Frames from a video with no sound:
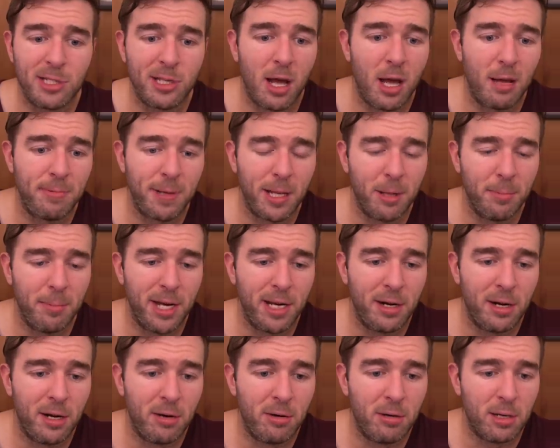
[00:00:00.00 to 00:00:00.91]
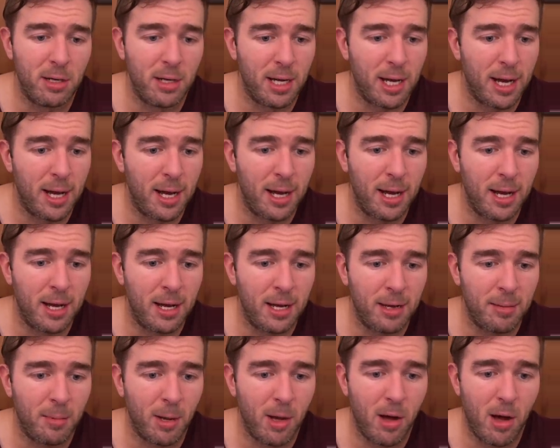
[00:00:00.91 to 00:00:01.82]
saw palmetto.
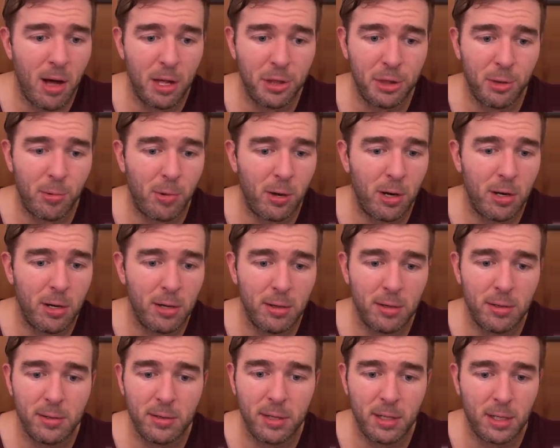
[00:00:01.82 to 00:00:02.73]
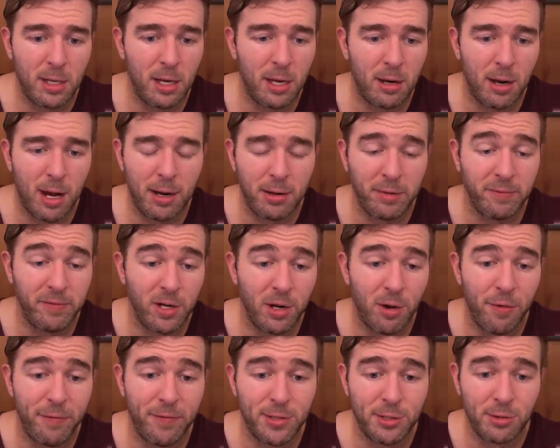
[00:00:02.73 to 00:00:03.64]
Hawthorn, you know, I don't even
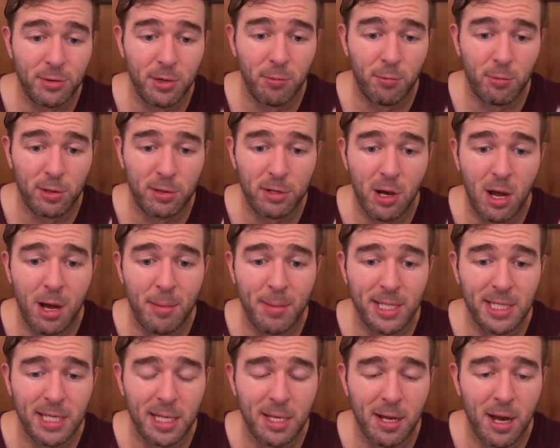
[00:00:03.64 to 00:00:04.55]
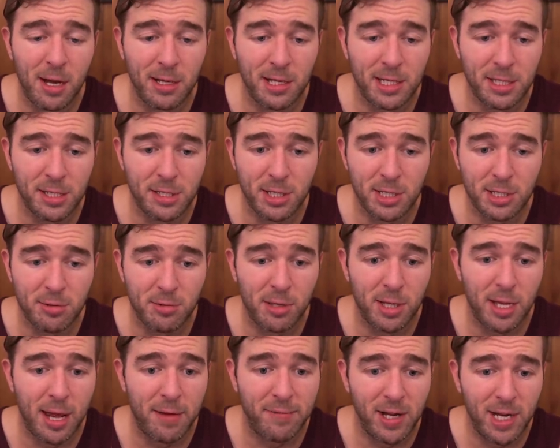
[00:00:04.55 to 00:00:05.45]
know if it's really worth commenting on because it doesn't
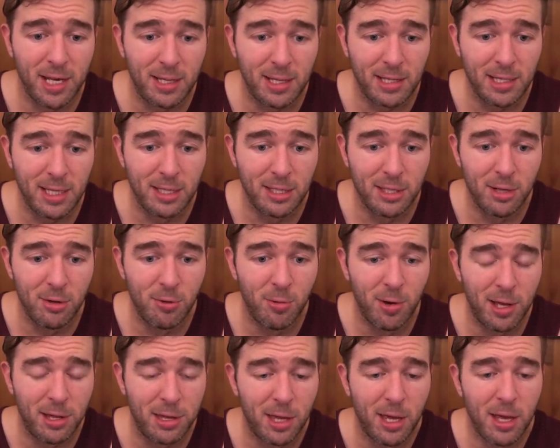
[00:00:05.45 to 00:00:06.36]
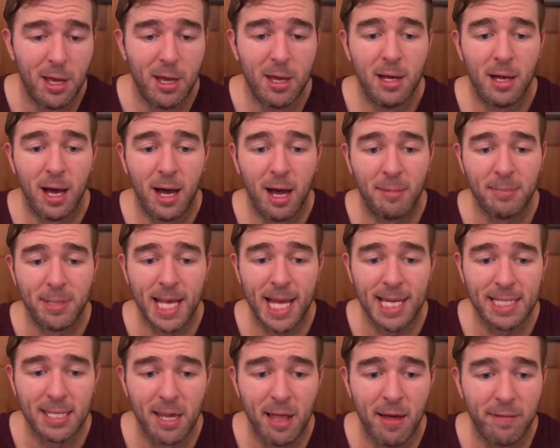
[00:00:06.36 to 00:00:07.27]
really have anything to do with
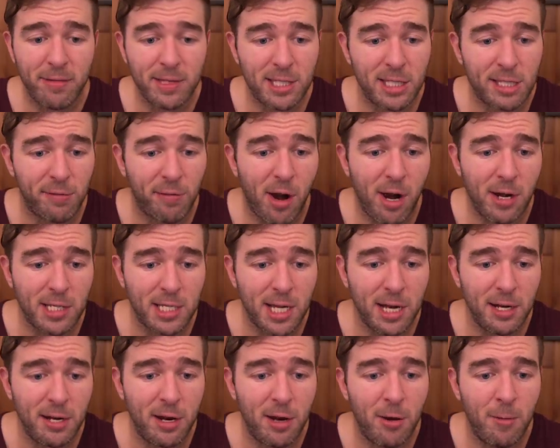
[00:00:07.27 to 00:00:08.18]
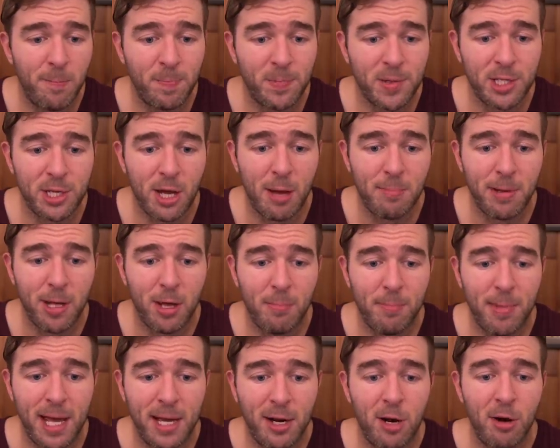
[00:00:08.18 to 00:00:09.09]
test levels as far as I know. Saw
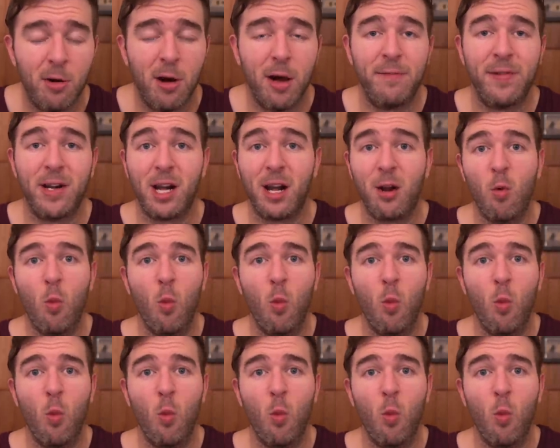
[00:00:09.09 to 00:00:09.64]
palmetto, a very